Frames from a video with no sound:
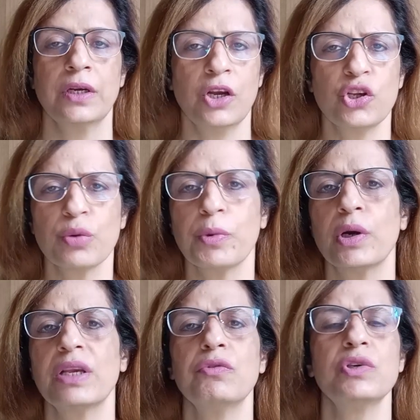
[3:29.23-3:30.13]
Your
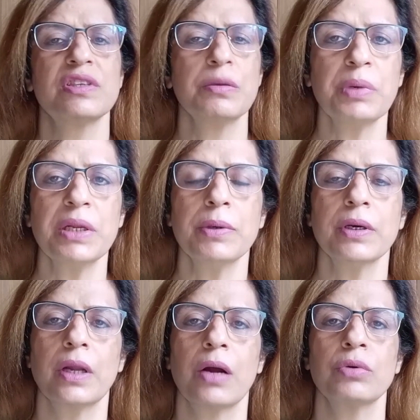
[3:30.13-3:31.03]
body would simply
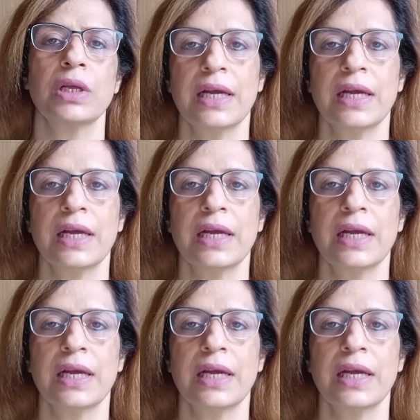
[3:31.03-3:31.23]
burn out.